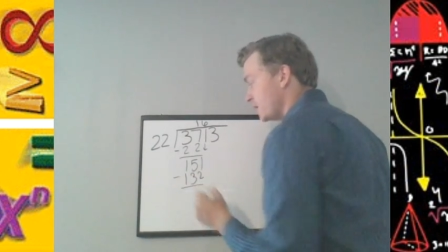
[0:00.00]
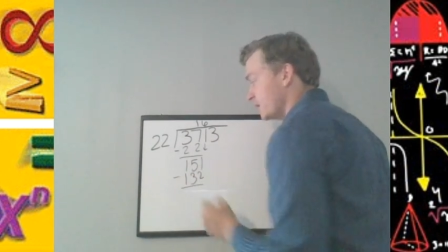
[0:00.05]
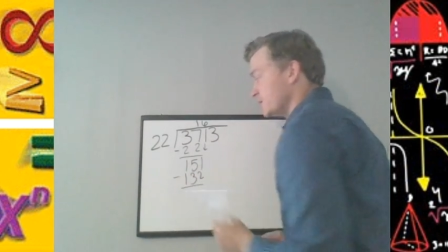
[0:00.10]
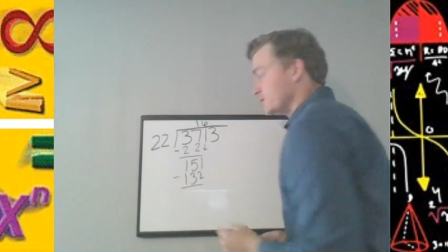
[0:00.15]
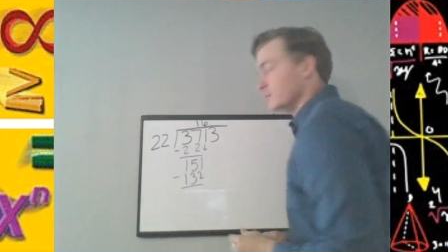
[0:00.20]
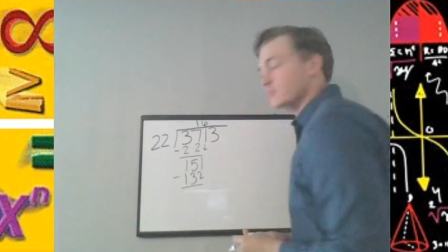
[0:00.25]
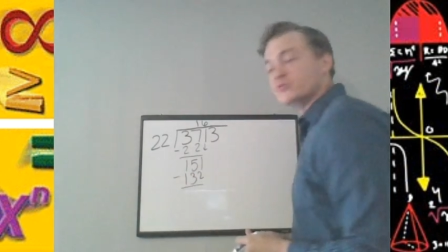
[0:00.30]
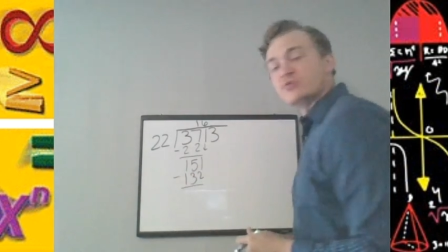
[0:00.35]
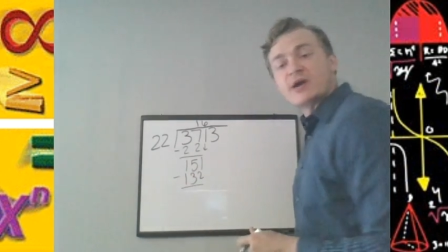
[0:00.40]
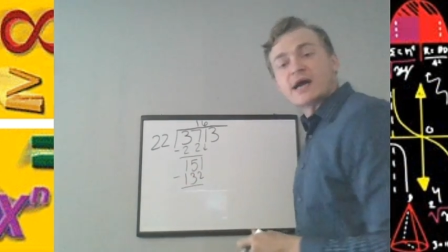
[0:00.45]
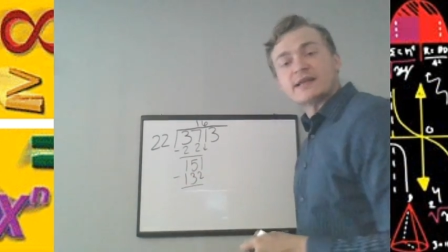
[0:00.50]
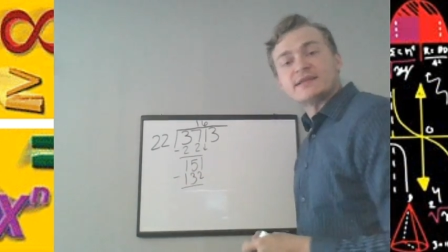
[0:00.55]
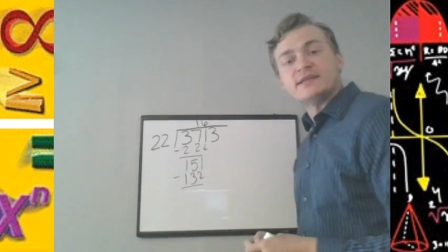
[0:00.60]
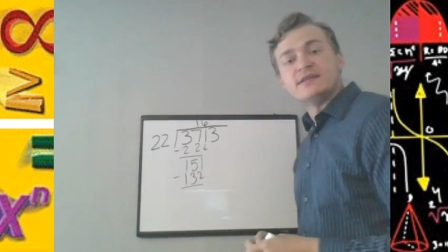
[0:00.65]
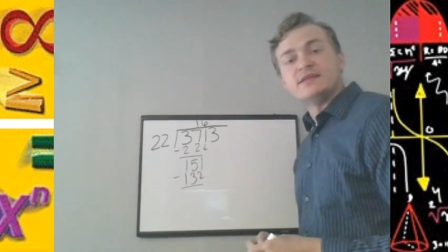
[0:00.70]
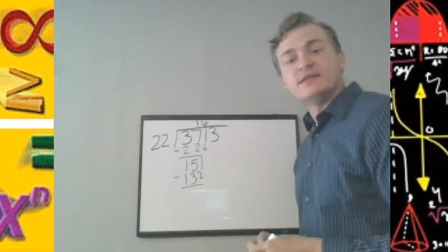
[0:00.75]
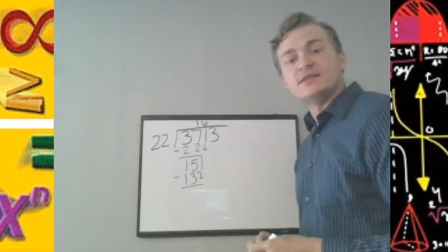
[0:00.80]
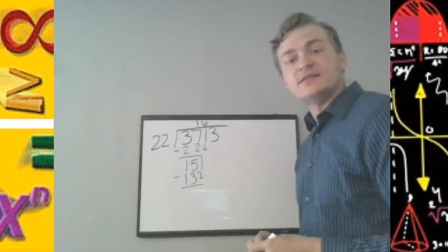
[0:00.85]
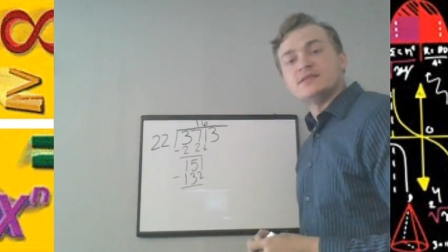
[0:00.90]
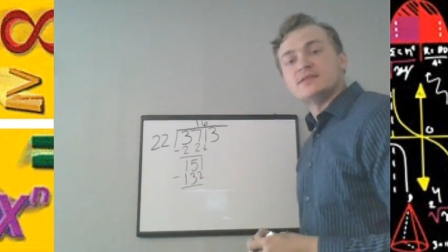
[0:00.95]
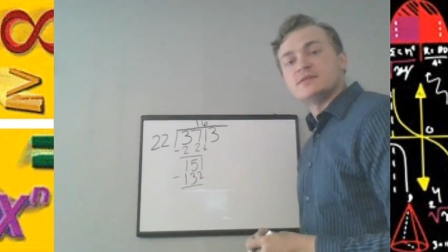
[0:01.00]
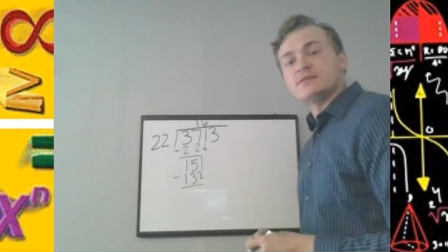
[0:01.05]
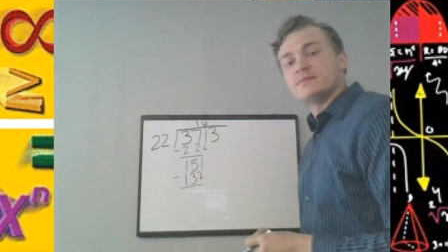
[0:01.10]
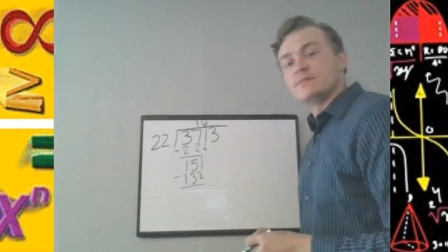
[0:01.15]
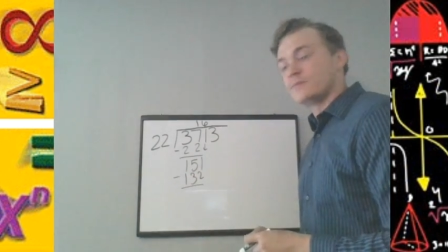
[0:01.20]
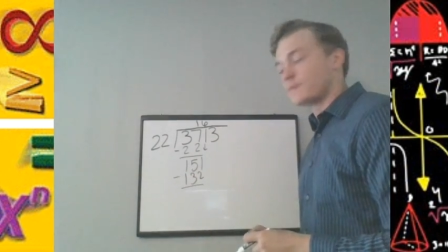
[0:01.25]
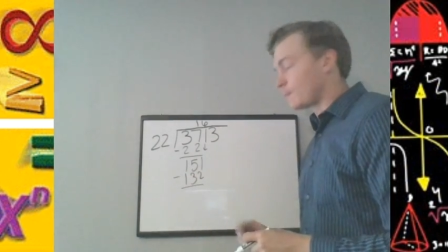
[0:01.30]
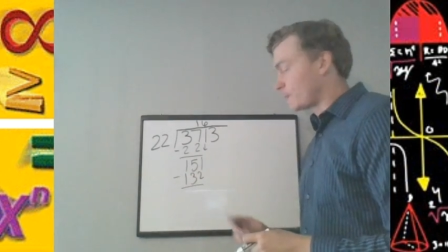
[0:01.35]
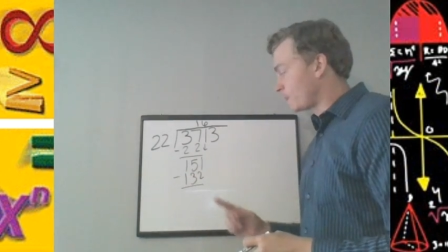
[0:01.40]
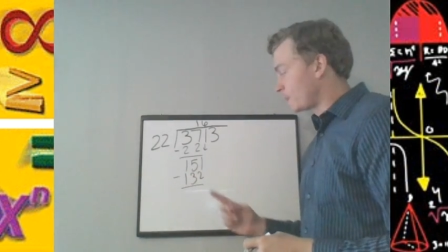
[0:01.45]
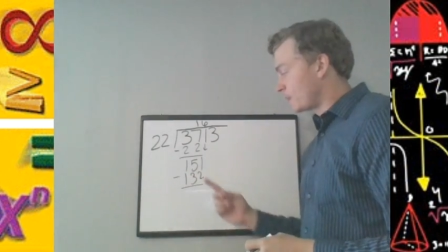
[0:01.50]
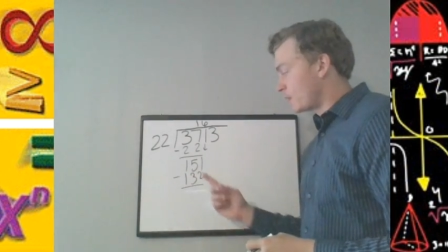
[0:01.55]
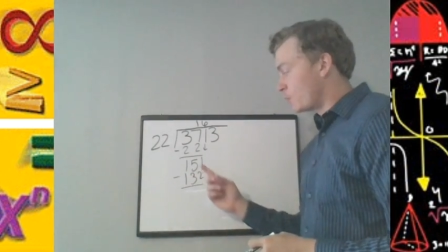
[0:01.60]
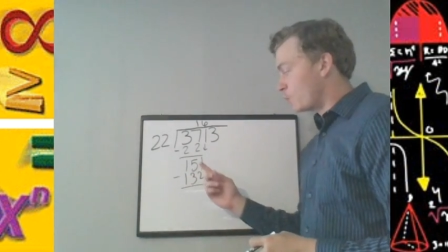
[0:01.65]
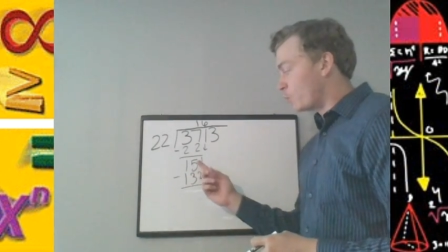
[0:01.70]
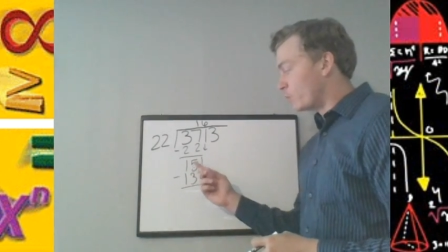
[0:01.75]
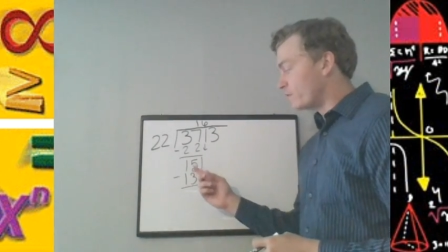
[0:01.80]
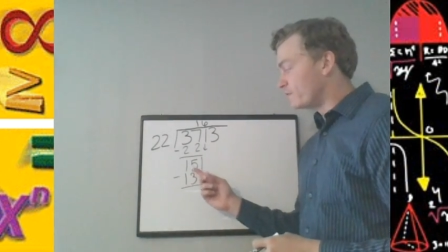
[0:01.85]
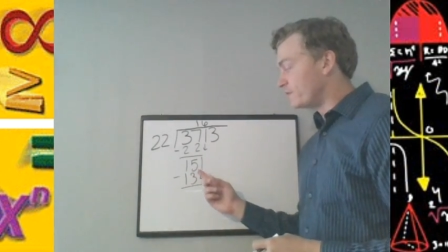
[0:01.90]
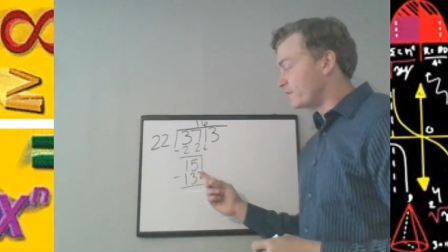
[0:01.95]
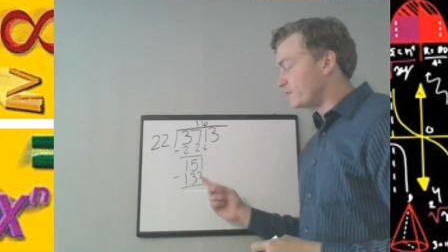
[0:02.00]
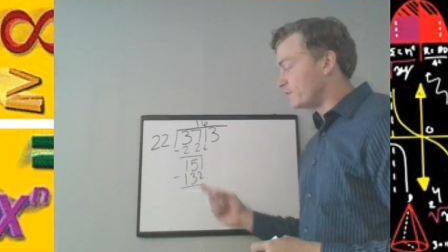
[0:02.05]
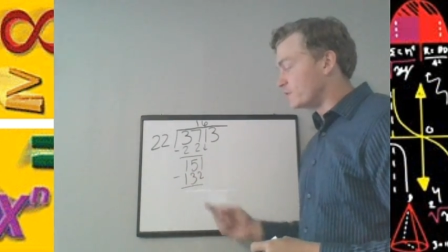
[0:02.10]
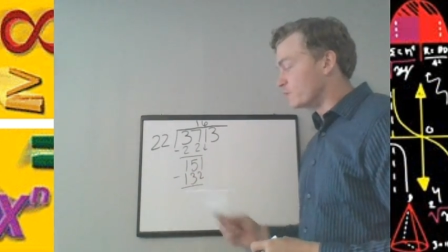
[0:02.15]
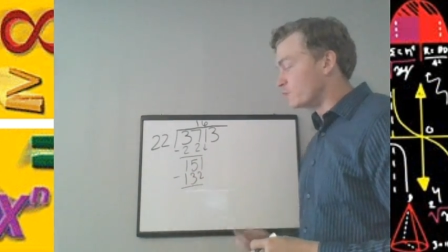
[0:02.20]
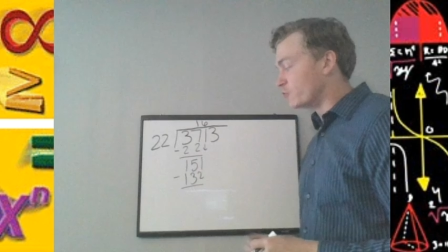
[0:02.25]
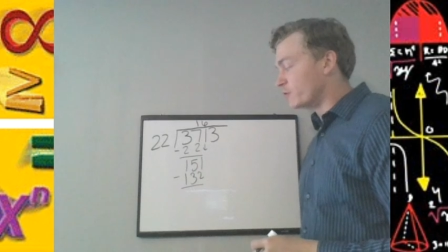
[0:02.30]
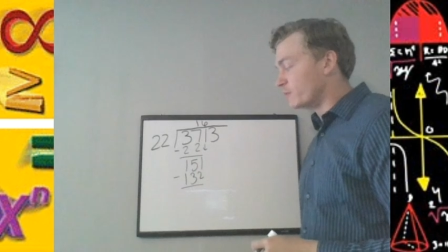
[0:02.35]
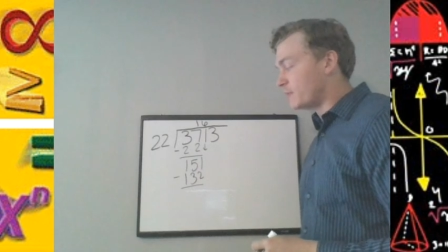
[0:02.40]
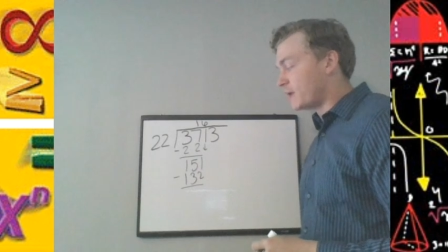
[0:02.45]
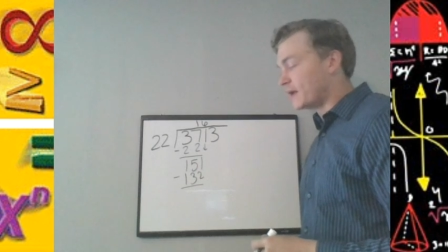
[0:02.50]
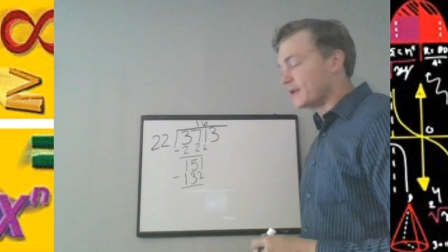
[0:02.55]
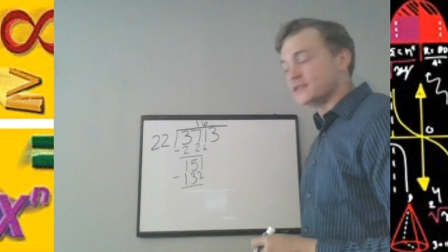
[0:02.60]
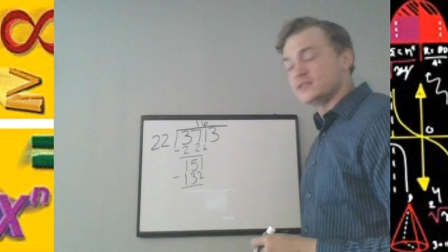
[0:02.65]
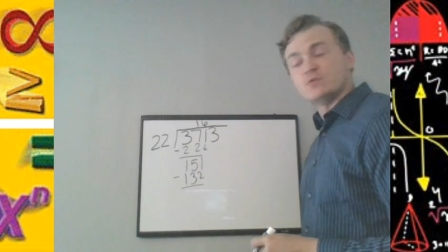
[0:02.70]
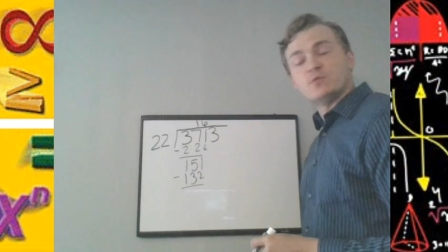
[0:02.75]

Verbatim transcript: Subtracting this, 151 minus